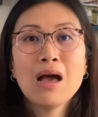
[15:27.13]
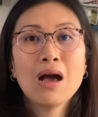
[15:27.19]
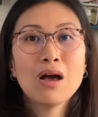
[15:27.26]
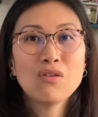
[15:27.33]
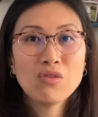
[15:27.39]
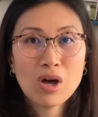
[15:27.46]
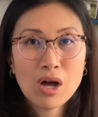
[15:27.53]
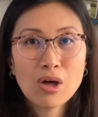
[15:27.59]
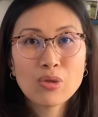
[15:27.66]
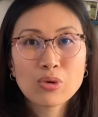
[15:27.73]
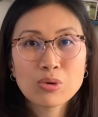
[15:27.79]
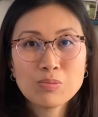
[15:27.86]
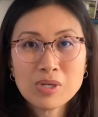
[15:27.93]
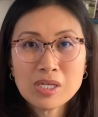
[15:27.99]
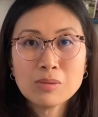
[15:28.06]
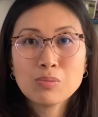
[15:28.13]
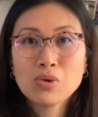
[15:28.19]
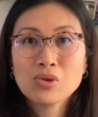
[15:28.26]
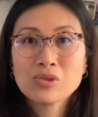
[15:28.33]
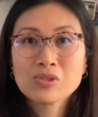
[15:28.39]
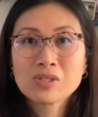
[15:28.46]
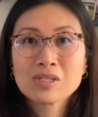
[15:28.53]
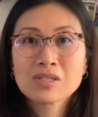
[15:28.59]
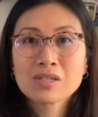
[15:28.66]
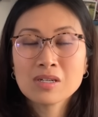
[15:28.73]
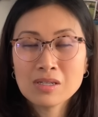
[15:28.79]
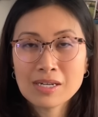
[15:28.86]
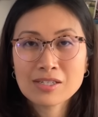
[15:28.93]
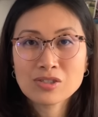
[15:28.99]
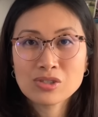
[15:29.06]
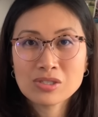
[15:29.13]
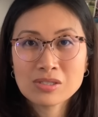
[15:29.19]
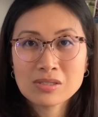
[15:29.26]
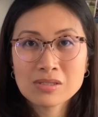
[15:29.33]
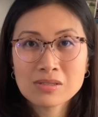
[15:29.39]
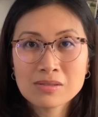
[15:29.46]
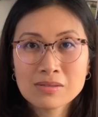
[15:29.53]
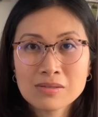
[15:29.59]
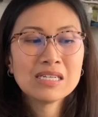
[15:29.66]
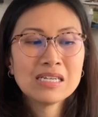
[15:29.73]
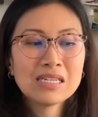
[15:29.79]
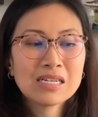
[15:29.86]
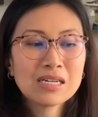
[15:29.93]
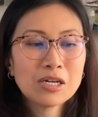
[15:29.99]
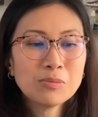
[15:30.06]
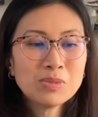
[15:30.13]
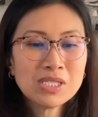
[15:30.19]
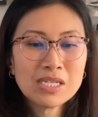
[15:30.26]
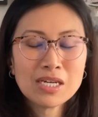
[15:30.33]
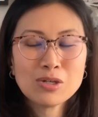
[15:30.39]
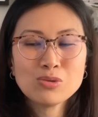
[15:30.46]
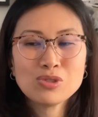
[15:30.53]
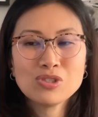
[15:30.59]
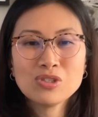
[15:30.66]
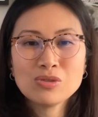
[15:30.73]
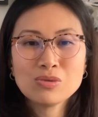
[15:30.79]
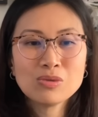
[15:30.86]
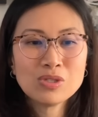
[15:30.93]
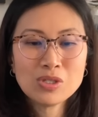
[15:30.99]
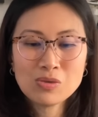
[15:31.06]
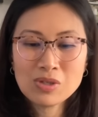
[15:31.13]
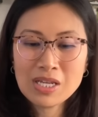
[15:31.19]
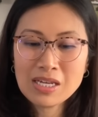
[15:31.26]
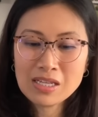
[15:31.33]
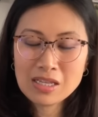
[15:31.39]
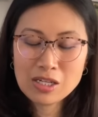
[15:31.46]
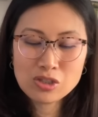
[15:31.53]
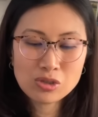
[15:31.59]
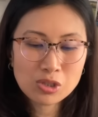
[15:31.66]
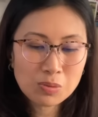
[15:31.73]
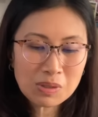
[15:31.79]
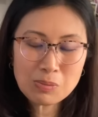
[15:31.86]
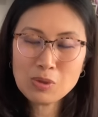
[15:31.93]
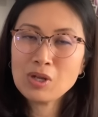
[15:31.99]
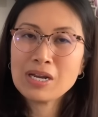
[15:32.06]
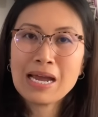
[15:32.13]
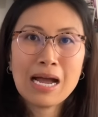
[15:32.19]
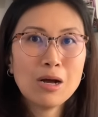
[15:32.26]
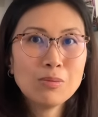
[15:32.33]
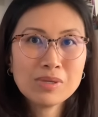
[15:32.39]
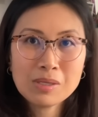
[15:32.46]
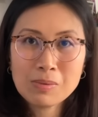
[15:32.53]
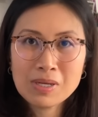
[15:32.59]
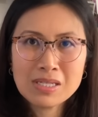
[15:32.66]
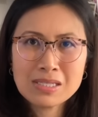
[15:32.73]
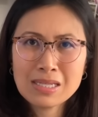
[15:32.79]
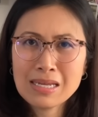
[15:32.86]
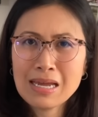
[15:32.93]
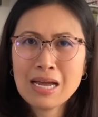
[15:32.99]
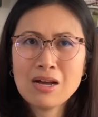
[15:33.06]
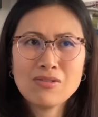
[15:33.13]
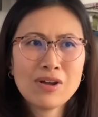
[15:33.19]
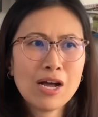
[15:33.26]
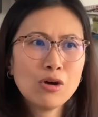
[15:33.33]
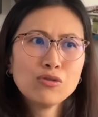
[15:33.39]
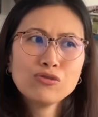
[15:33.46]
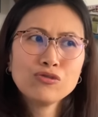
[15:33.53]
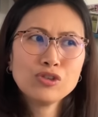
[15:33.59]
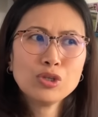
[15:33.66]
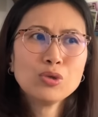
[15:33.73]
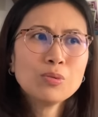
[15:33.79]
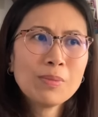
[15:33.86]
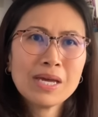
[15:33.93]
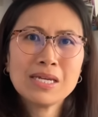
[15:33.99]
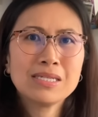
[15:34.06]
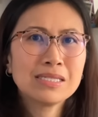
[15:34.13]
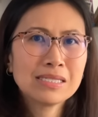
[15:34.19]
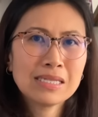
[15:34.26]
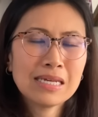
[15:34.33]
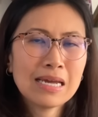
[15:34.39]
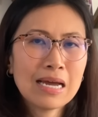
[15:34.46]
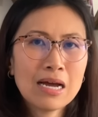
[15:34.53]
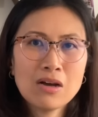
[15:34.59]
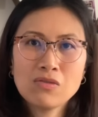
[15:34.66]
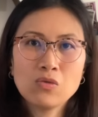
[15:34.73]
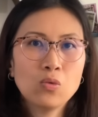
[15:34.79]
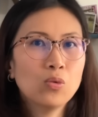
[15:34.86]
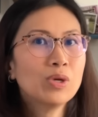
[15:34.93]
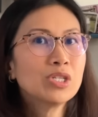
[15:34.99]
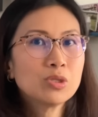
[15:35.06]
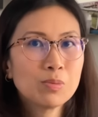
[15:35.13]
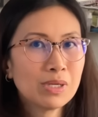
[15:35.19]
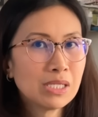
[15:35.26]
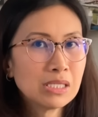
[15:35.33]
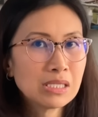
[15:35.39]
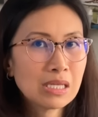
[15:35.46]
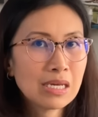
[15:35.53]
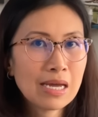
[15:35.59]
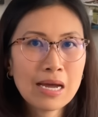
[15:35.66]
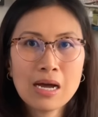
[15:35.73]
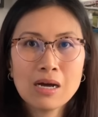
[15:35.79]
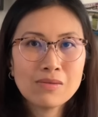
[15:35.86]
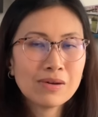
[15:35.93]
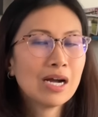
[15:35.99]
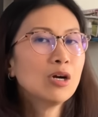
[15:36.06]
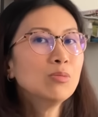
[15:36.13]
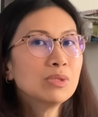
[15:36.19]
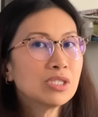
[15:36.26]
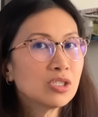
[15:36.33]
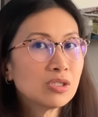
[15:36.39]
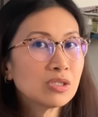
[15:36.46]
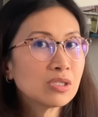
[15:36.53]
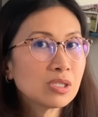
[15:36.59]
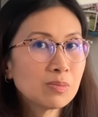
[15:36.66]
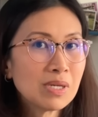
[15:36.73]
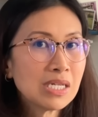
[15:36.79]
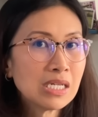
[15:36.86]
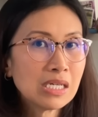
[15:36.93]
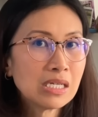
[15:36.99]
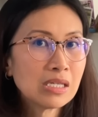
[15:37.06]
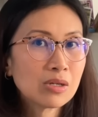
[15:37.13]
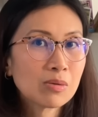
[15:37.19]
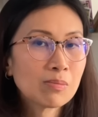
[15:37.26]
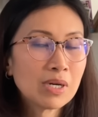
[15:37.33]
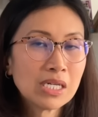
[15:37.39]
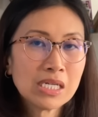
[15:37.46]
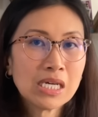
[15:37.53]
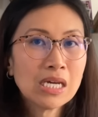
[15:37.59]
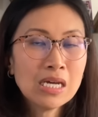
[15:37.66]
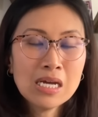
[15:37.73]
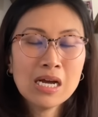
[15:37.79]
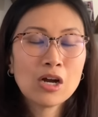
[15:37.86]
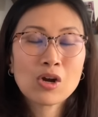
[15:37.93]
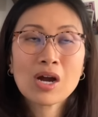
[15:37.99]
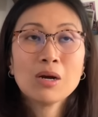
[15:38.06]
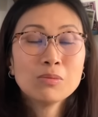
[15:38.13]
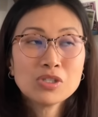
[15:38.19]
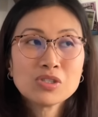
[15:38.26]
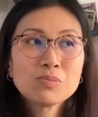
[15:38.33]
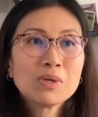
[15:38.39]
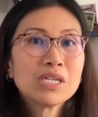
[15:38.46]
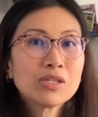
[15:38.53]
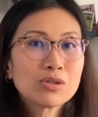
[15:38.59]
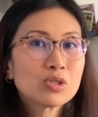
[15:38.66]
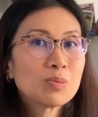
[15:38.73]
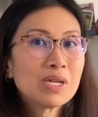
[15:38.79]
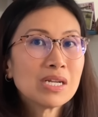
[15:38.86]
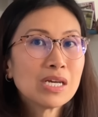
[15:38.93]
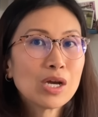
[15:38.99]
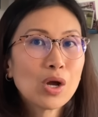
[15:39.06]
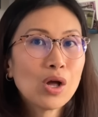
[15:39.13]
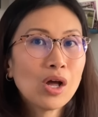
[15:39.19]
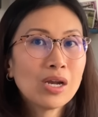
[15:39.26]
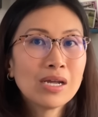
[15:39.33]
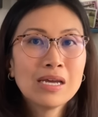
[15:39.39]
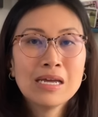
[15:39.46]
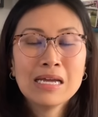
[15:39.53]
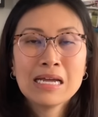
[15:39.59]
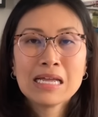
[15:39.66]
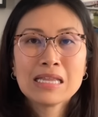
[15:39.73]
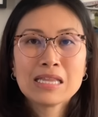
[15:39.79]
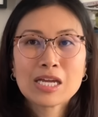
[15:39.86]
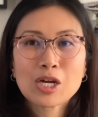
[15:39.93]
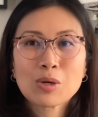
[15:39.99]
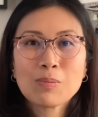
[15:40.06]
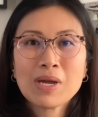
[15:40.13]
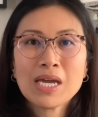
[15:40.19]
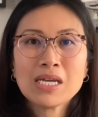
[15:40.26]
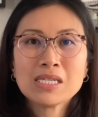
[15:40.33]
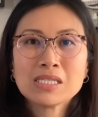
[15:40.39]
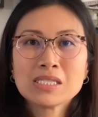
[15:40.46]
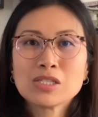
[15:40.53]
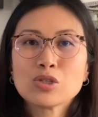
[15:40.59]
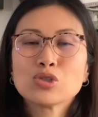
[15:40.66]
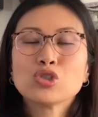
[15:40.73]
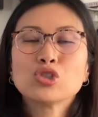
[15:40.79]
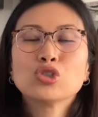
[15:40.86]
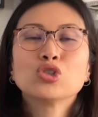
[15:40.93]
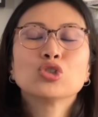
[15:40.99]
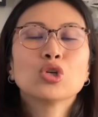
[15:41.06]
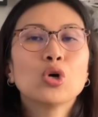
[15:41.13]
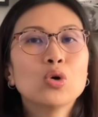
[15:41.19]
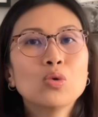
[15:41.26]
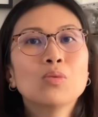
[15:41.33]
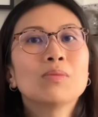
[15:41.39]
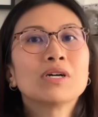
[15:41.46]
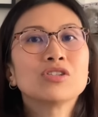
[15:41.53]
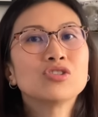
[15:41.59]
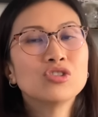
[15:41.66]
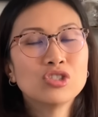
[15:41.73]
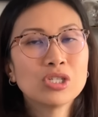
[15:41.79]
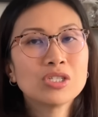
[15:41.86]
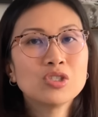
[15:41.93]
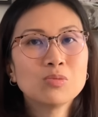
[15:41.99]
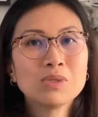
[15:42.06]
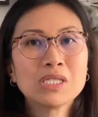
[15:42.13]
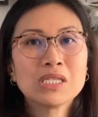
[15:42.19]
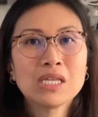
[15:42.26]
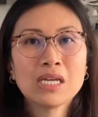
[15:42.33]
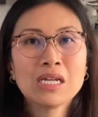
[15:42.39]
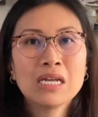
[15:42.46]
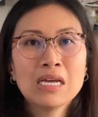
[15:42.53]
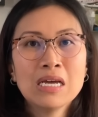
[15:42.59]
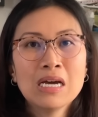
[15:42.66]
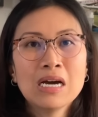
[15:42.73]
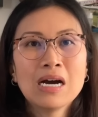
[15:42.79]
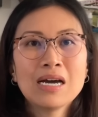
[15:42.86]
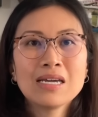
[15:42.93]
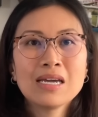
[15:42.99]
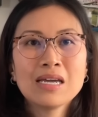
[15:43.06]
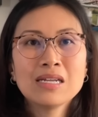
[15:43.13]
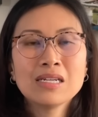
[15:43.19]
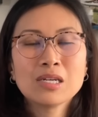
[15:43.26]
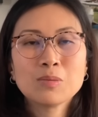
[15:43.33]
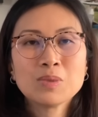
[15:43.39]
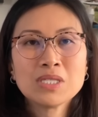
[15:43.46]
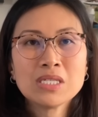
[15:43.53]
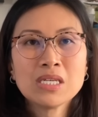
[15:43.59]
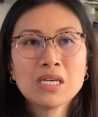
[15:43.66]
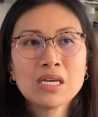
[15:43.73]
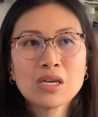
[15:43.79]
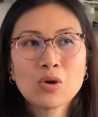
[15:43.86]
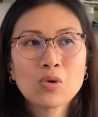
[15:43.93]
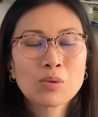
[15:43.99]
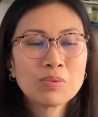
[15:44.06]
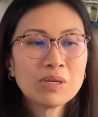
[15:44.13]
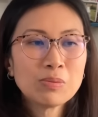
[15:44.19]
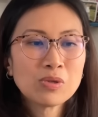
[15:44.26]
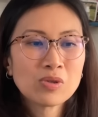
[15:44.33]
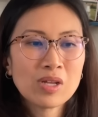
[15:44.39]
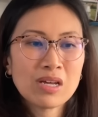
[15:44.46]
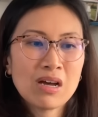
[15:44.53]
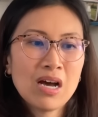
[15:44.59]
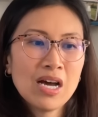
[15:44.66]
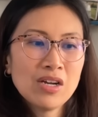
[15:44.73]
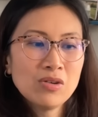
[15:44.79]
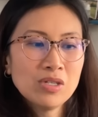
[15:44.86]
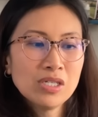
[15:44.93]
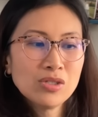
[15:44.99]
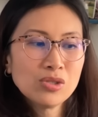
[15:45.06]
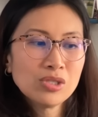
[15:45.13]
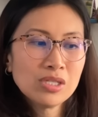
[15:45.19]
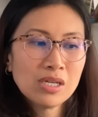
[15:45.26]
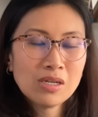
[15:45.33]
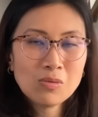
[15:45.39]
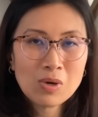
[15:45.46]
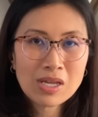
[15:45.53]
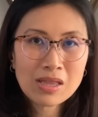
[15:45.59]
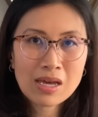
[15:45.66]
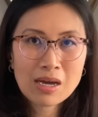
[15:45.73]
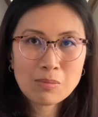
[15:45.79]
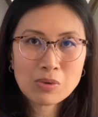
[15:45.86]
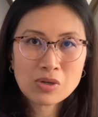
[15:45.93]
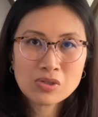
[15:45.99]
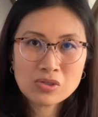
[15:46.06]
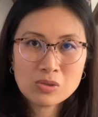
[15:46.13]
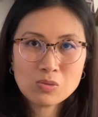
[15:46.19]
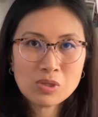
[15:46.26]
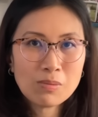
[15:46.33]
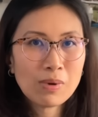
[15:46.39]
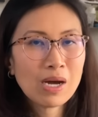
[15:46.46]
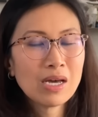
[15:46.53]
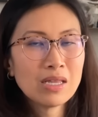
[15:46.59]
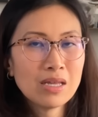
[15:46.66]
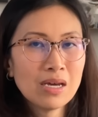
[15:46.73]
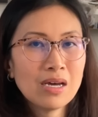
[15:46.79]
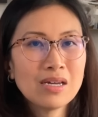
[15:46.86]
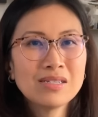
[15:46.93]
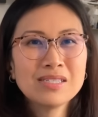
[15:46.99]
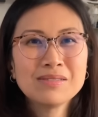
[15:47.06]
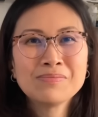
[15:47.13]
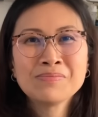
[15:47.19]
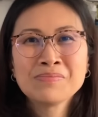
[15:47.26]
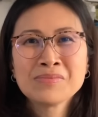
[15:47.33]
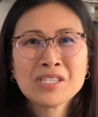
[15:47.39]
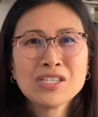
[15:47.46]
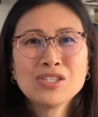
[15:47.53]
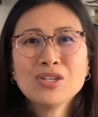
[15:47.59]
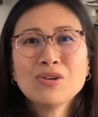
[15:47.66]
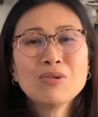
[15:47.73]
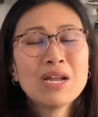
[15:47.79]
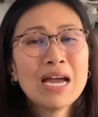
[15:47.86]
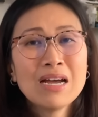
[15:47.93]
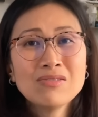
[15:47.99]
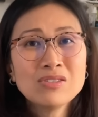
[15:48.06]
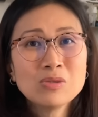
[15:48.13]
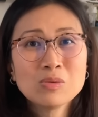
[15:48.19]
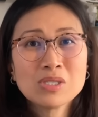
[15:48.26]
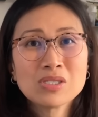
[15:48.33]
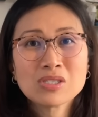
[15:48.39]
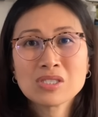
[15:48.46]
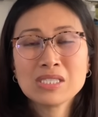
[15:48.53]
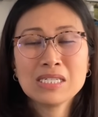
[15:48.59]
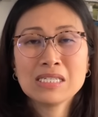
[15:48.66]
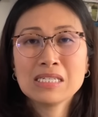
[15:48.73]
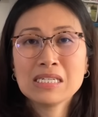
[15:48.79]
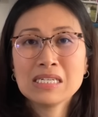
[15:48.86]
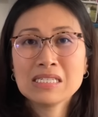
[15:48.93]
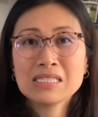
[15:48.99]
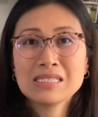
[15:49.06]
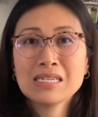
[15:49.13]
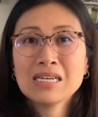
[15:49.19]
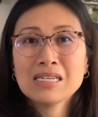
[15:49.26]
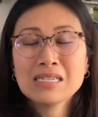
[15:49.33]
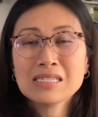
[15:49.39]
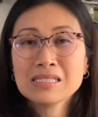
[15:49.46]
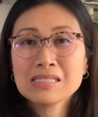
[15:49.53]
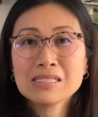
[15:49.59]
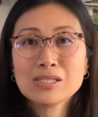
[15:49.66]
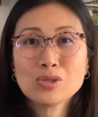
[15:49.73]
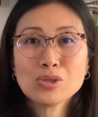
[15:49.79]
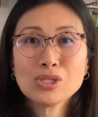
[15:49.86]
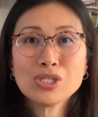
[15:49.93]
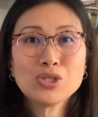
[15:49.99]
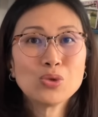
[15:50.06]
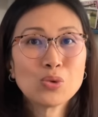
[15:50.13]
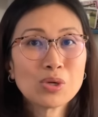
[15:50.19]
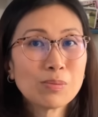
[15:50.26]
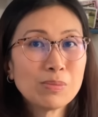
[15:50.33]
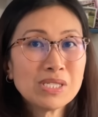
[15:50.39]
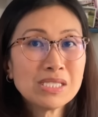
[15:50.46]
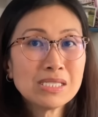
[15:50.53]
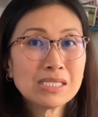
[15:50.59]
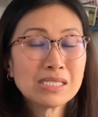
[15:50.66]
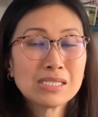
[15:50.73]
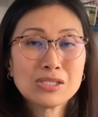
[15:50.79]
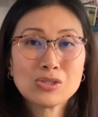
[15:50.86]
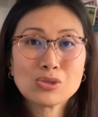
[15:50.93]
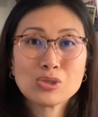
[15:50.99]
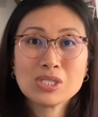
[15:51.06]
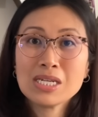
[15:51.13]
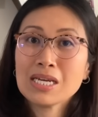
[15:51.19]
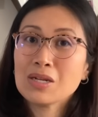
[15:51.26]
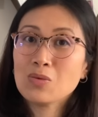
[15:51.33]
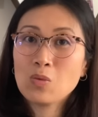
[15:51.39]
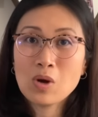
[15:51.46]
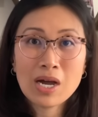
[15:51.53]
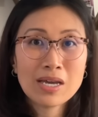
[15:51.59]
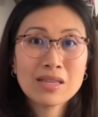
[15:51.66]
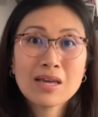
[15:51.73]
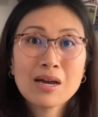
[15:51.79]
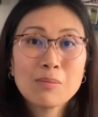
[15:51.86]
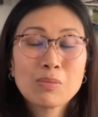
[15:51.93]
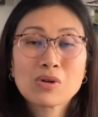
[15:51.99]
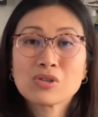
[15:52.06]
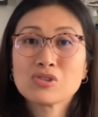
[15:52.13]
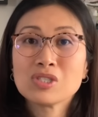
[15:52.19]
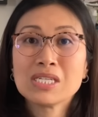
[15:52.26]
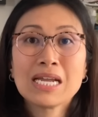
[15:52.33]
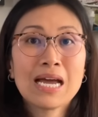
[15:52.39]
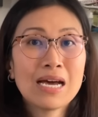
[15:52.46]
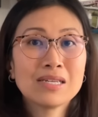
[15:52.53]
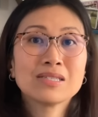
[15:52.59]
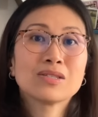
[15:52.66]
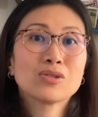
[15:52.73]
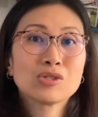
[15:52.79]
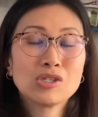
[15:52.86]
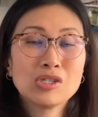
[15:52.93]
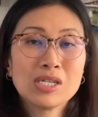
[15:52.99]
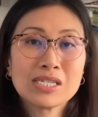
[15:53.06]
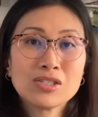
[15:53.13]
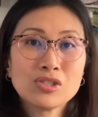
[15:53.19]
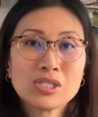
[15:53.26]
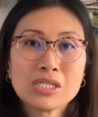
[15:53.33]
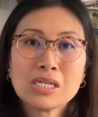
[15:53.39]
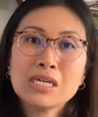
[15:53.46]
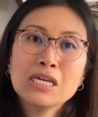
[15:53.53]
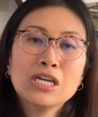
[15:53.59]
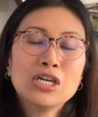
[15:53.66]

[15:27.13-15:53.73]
of other people's collections. It comes down to, they judge people on how many pens they have, how few pens they have, which pens they have, how much they're spending their money, or how much money they're spending on their pens. There's just so much judgment that I end up seeing, or people are like, I don't understand why that person would buy that. And you don't have to understand it. It's not necessarily your business to understand why that person has their collection.